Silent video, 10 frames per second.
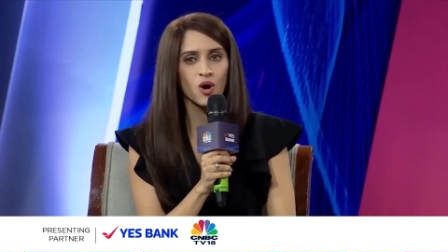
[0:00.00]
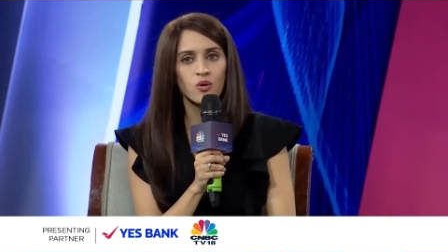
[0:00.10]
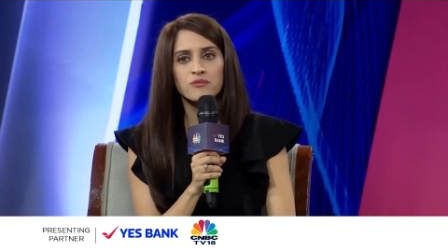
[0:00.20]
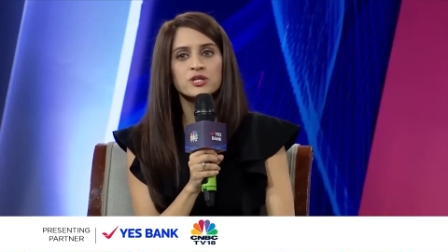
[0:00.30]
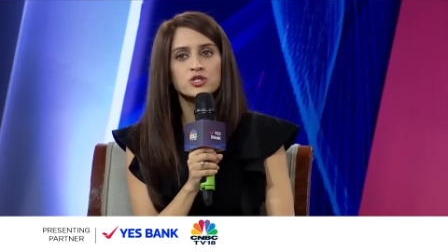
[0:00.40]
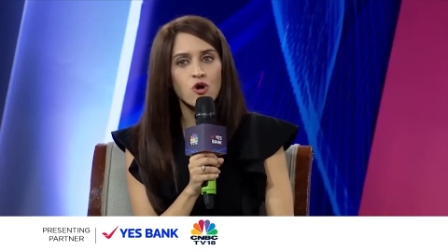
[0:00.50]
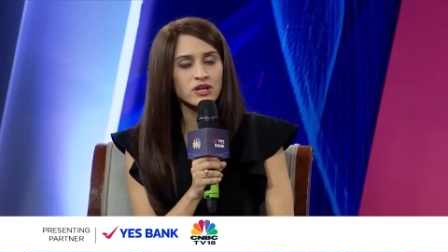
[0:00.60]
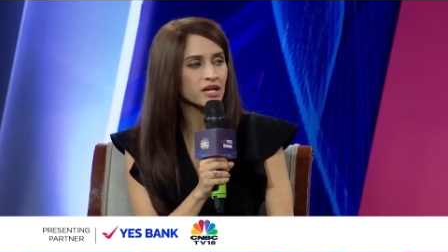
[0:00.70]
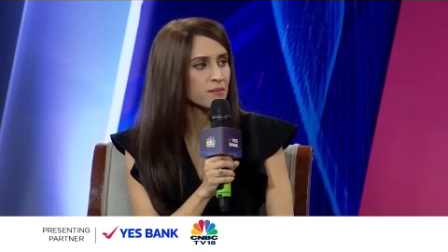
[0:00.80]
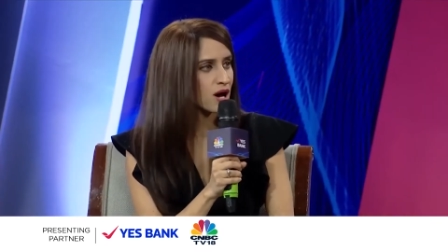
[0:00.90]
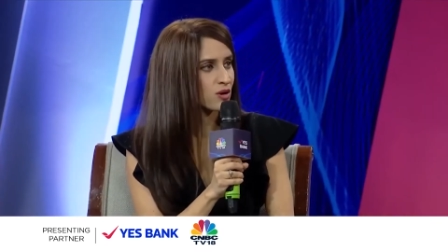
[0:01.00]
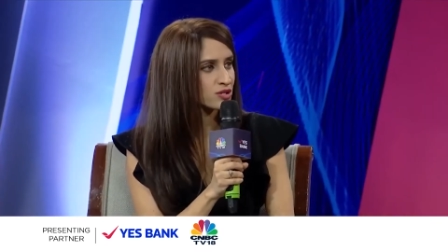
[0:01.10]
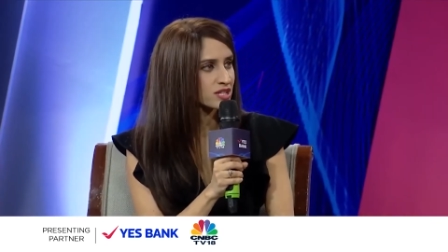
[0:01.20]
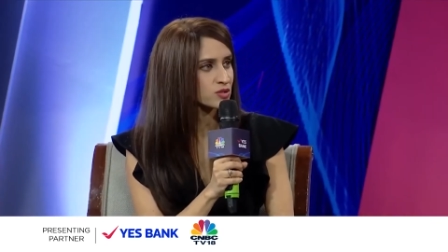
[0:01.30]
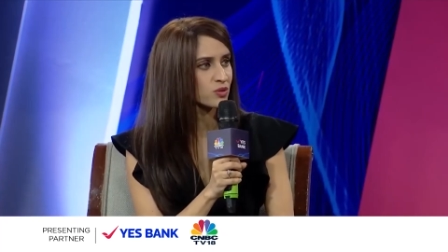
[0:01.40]
We've been talking
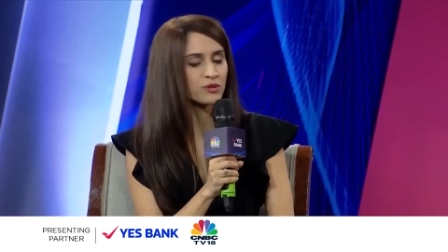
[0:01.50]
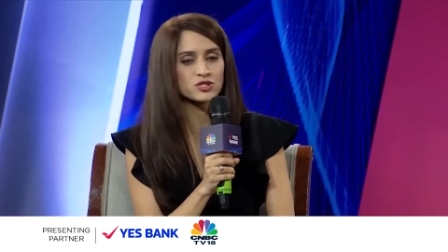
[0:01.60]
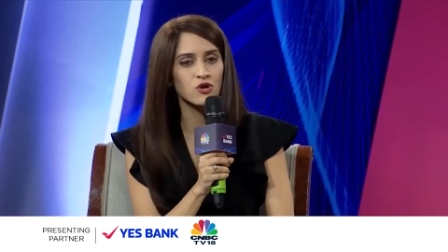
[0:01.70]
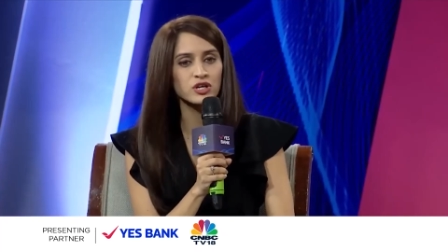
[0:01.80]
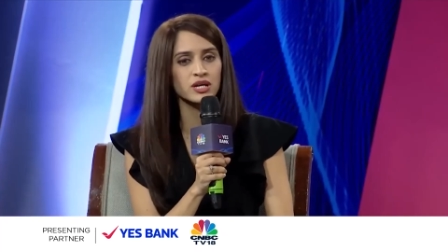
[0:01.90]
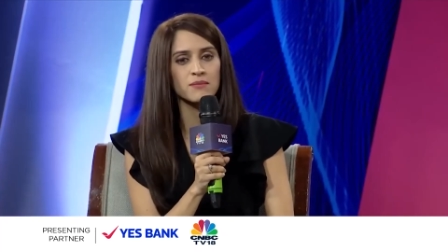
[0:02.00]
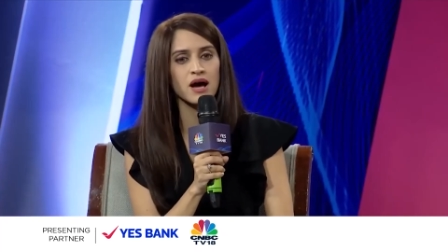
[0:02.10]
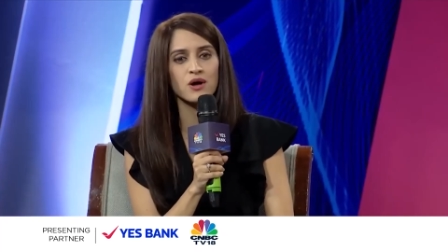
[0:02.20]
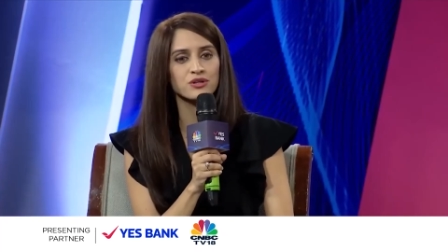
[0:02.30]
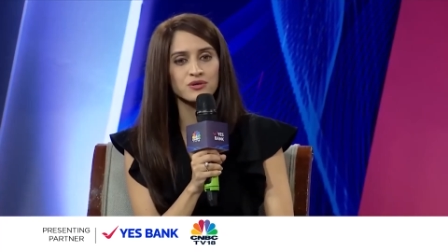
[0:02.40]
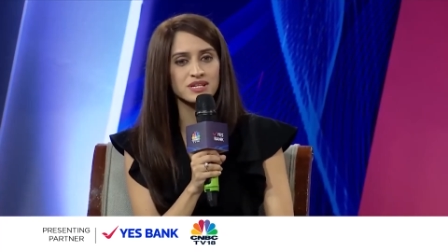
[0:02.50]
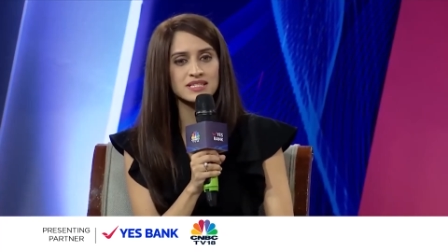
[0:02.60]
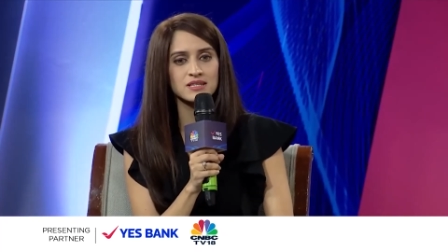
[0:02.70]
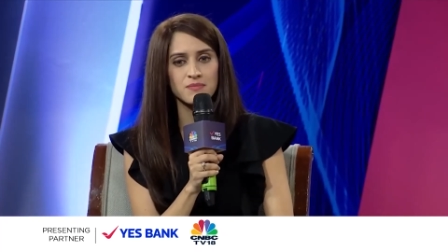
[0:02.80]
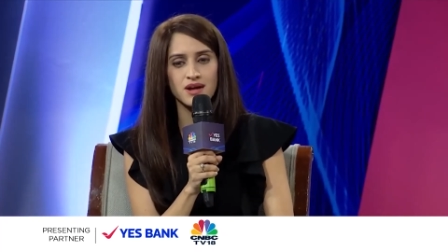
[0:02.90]
about it. We've been talking about
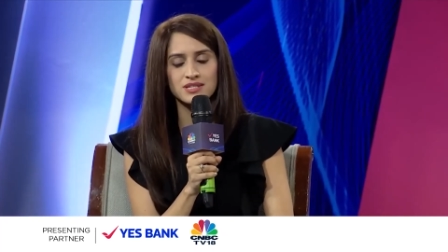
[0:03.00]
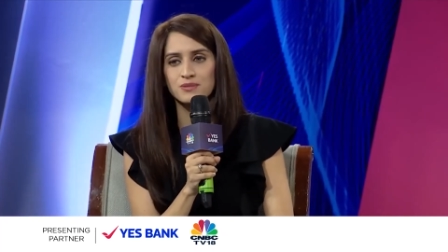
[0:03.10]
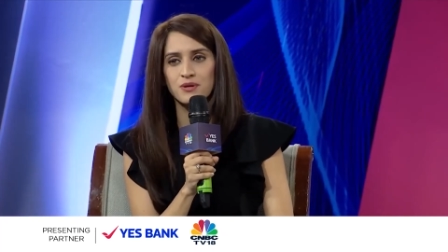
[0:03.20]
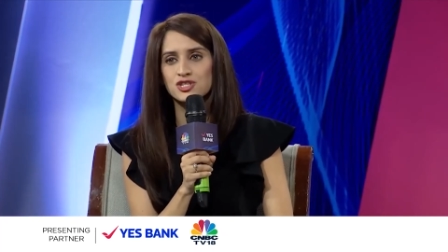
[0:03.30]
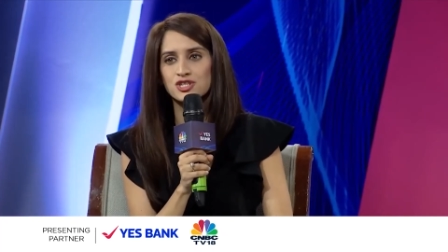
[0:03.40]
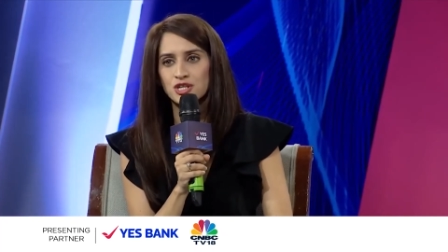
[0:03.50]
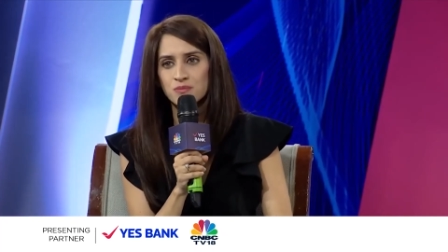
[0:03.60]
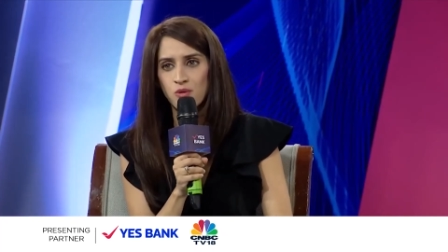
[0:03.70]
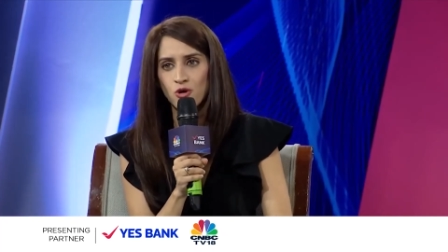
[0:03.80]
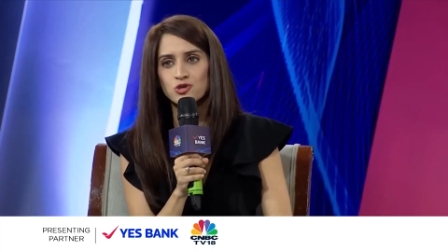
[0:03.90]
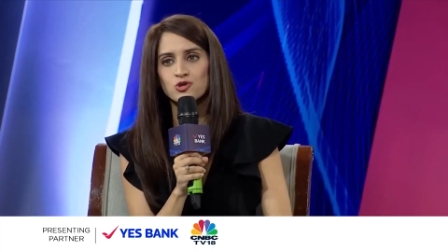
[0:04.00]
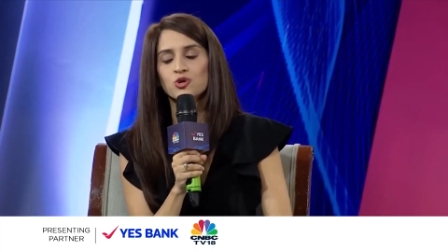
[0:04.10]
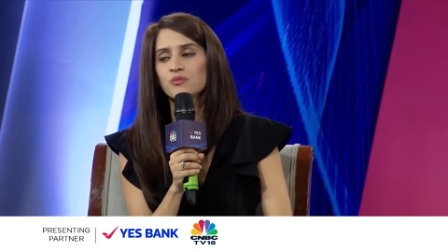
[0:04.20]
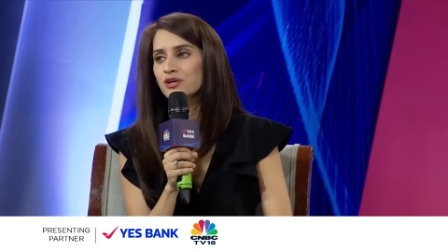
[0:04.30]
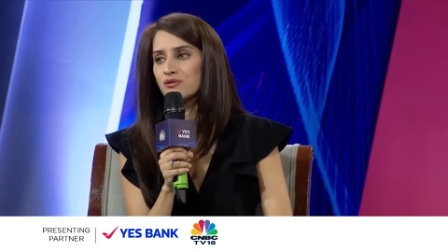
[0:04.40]
increasing the participation in
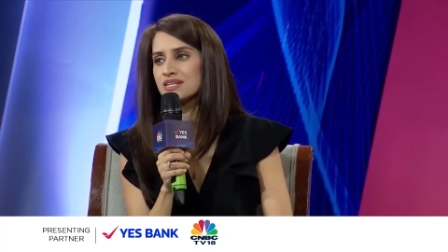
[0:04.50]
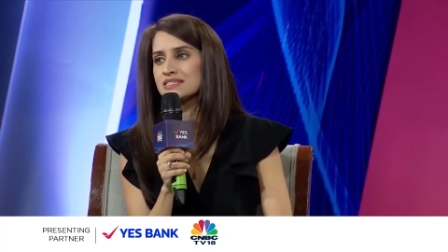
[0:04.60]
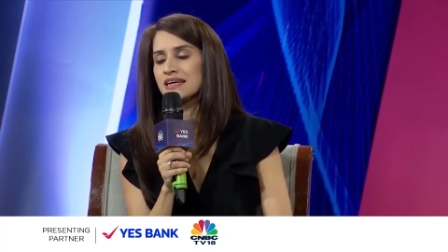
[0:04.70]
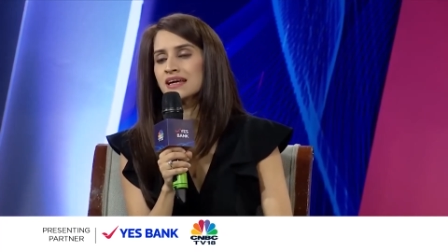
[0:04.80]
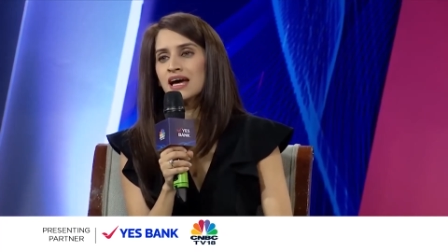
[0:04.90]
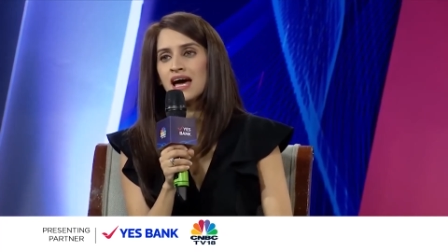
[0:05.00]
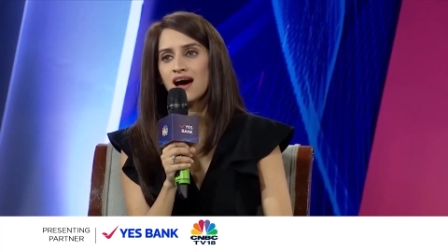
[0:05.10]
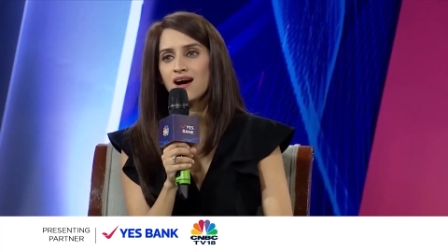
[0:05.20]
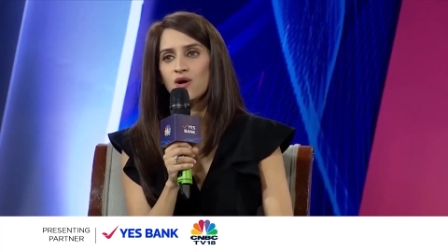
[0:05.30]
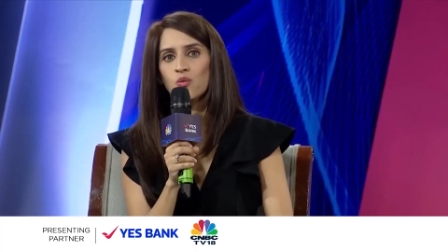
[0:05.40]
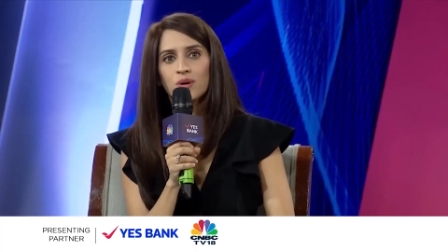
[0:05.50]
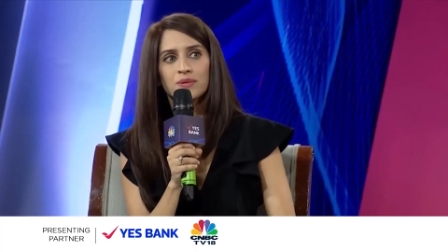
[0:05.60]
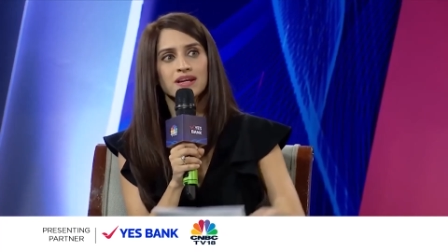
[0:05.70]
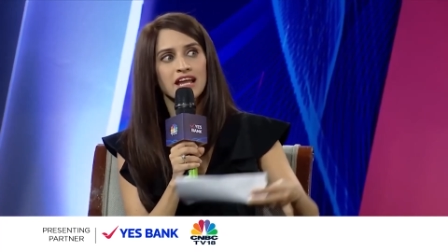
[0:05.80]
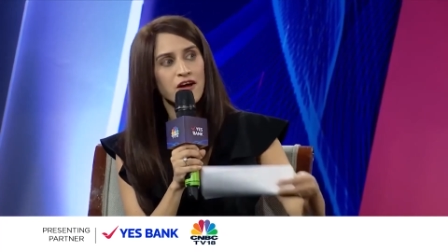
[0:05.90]
boardroom, increasing
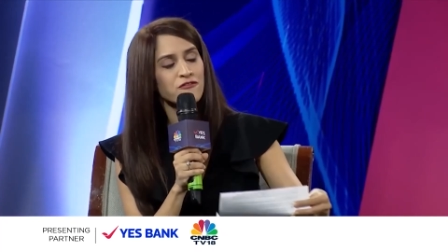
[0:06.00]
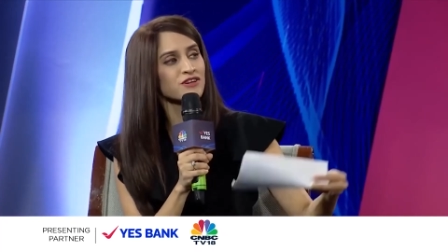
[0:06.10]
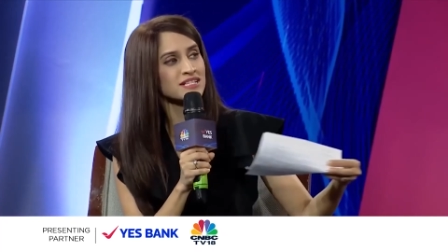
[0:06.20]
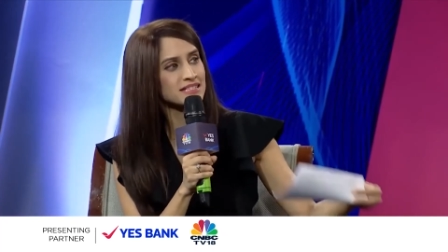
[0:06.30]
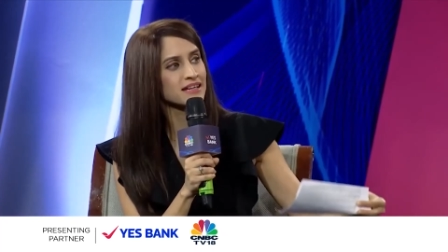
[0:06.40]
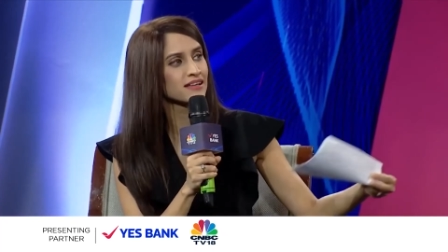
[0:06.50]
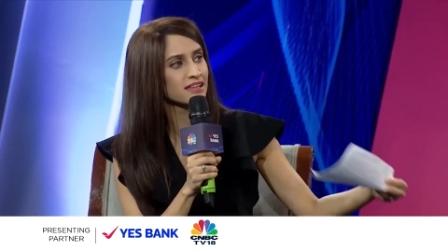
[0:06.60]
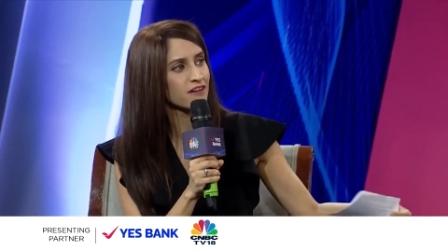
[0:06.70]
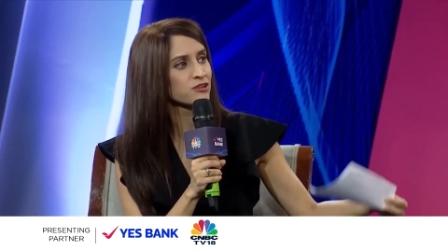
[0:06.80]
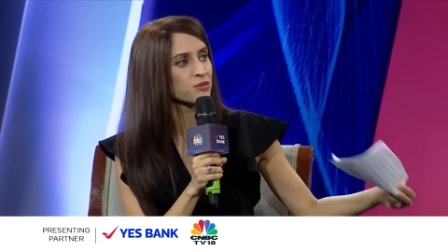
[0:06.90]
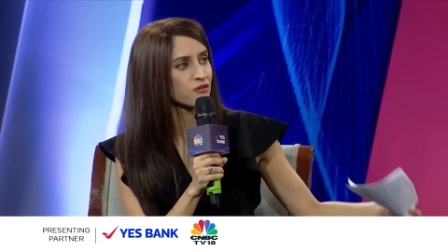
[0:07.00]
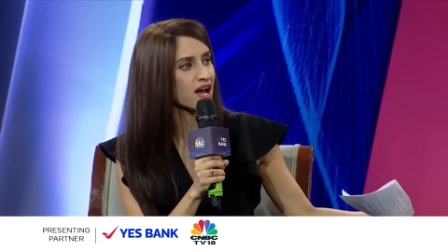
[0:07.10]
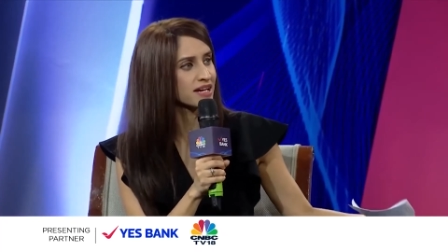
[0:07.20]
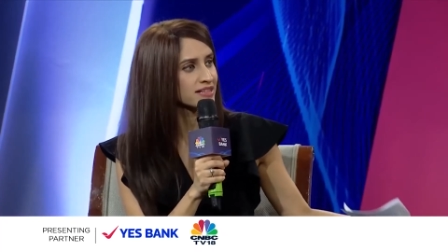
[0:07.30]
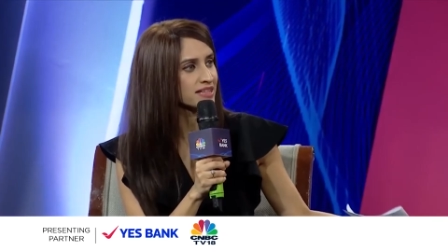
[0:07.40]
women at every single level,
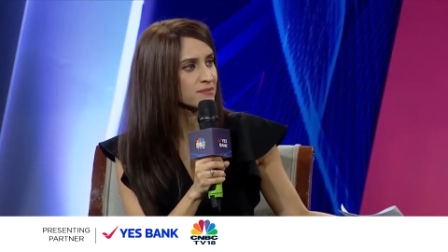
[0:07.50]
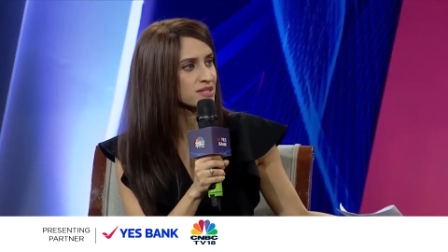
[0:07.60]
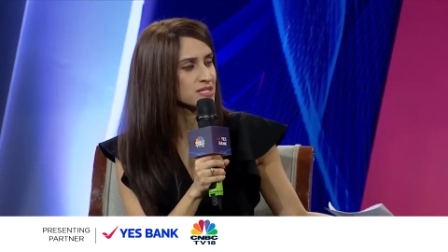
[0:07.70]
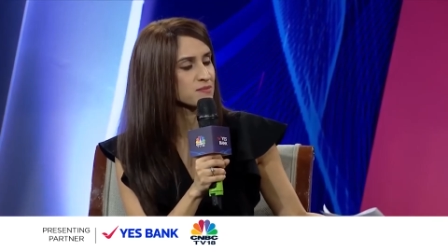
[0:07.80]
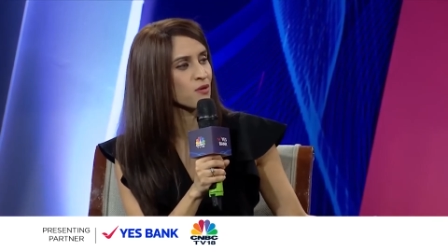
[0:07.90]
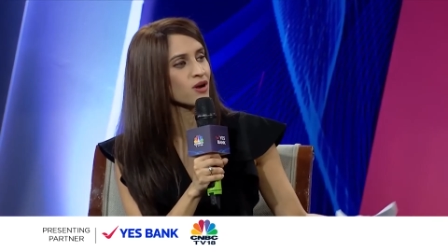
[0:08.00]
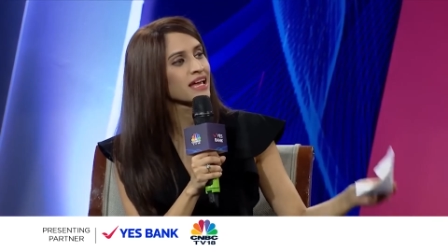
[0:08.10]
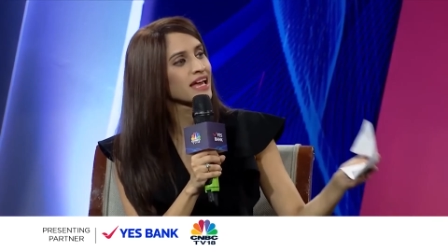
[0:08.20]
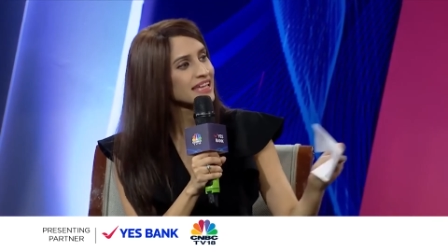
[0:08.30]
providing them the support.